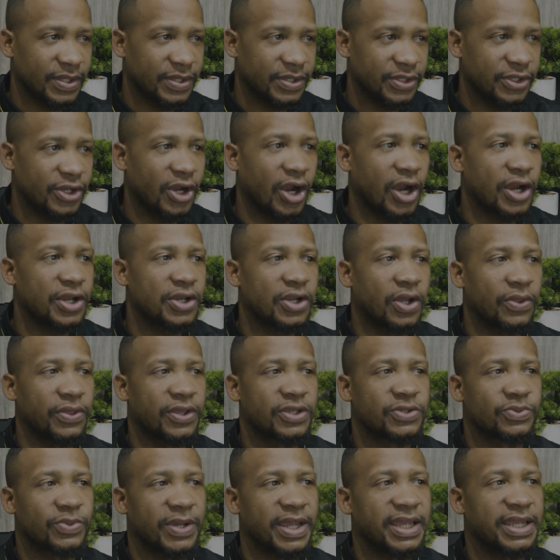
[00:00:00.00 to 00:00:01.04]
You already know
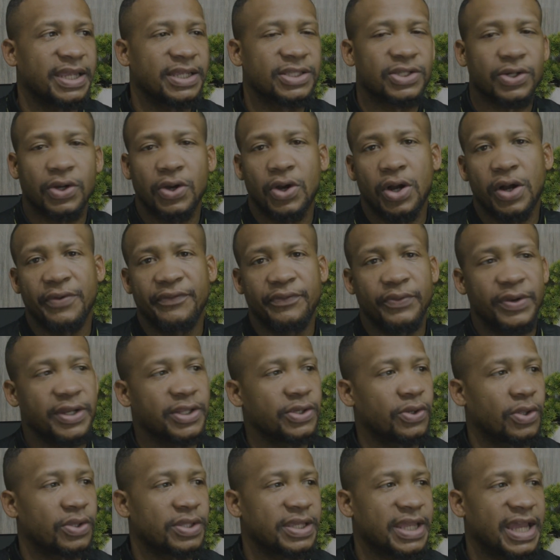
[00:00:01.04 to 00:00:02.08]
these rankings are off when
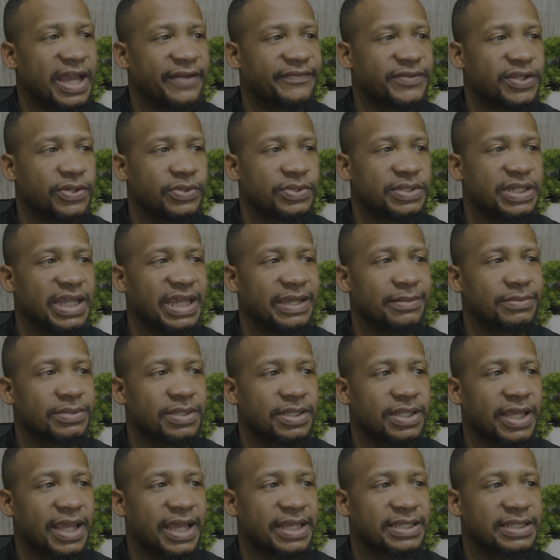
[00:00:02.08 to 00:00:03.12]
you only have two teams
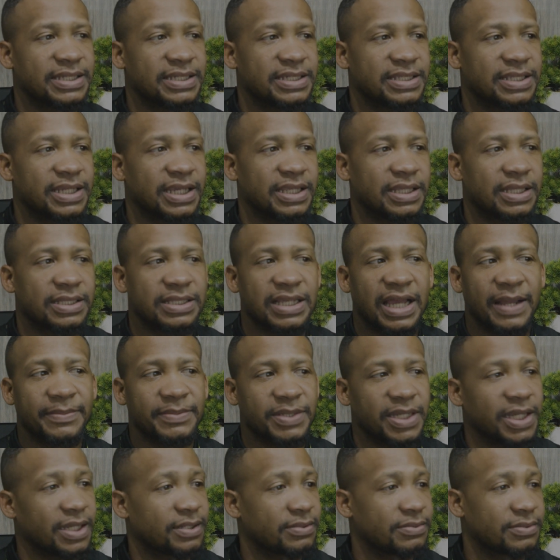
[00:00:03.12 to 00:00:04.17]
in the SEC in the top
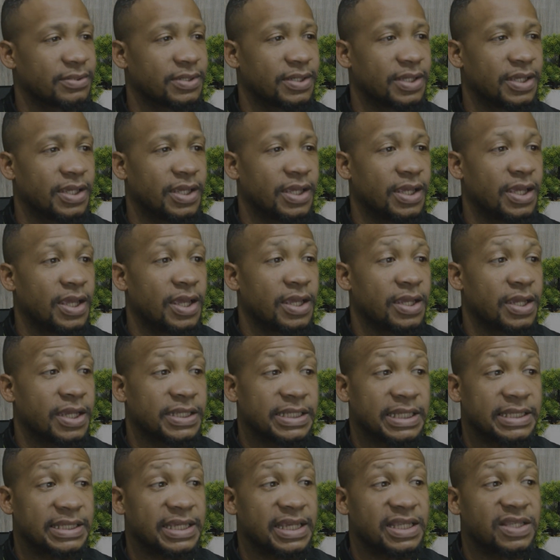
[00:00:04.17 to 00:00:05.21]
10. Because
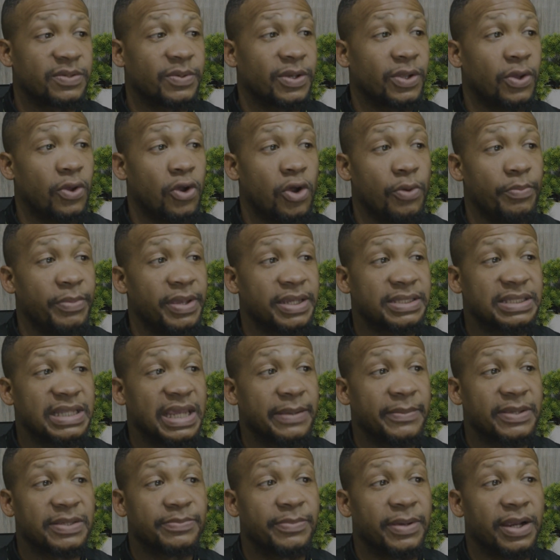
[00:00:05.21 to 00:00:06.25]
a 6-1 Ole Miss
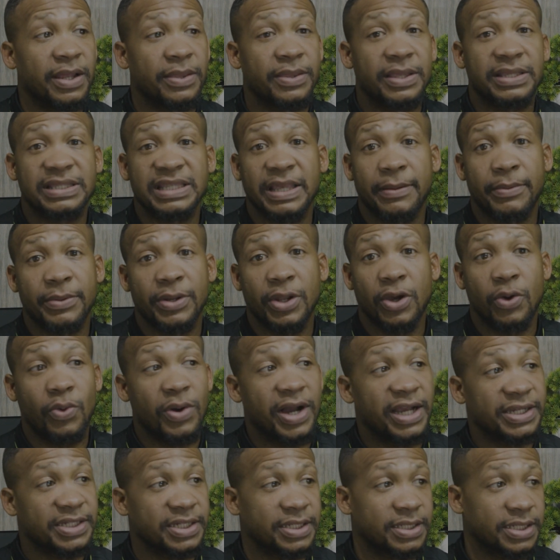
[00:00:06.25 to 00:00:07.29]
team is better than the 7-0
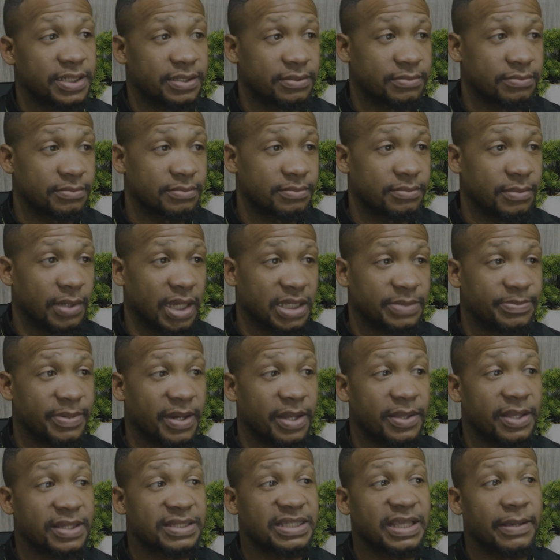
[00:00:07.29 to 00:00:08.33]
Washington. It's
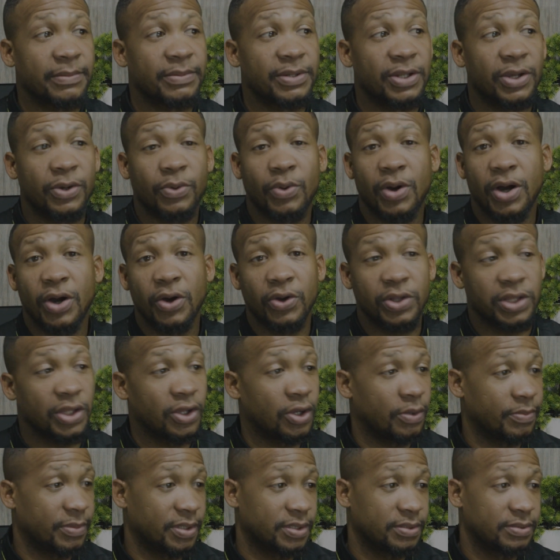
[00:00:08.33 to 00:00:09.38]
better than the 7-0
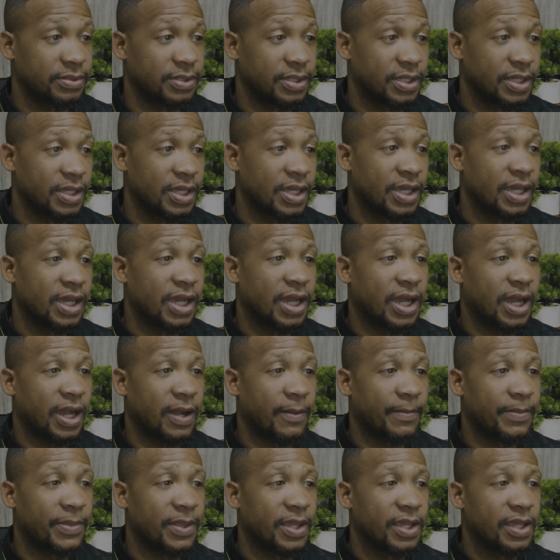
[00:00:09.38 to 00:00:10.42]
Oklahoma.
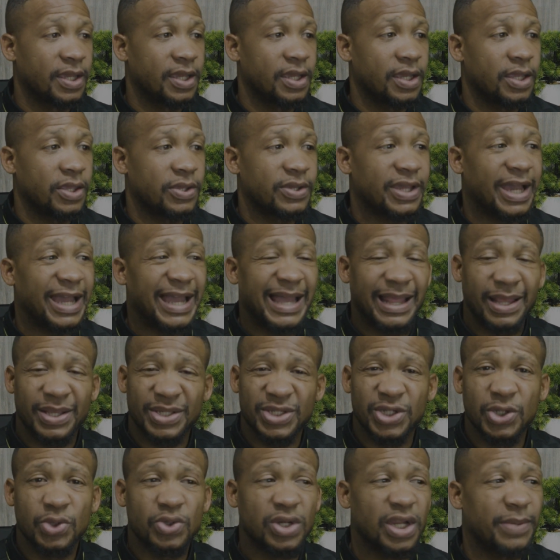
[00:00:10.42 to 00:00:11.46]
You got
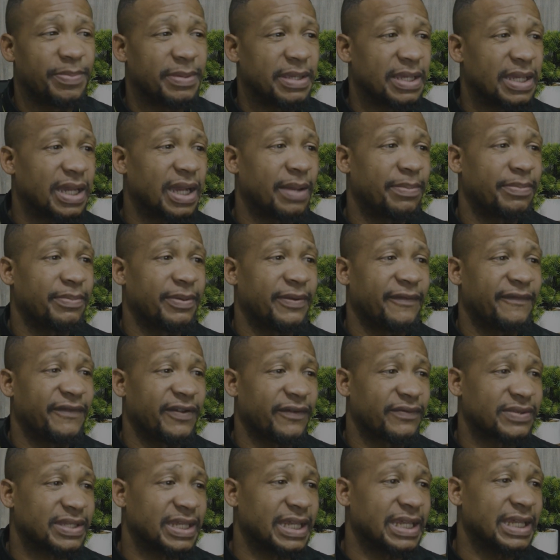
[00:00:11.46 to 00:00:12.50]
LSU creeping up in
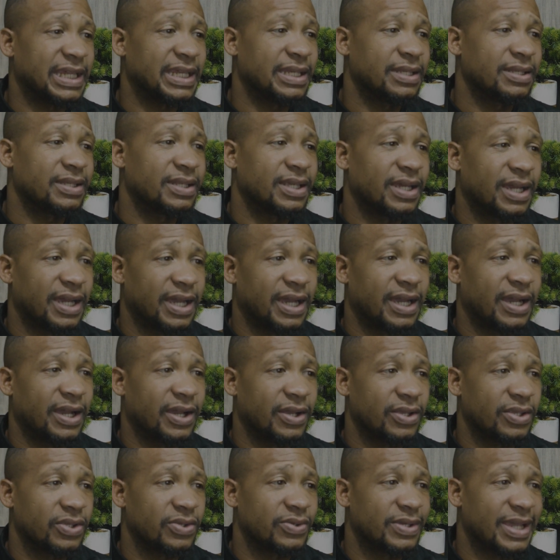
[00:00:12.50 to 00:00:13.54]
15.
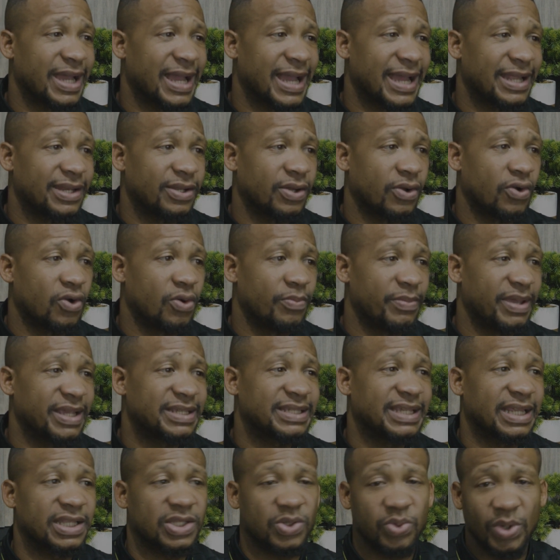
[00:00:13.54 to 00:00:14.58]
You got Ole
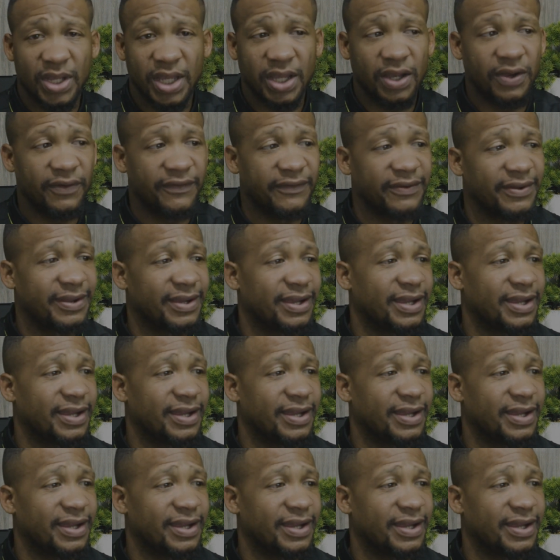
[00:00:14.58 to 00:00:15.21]
Miss at 12.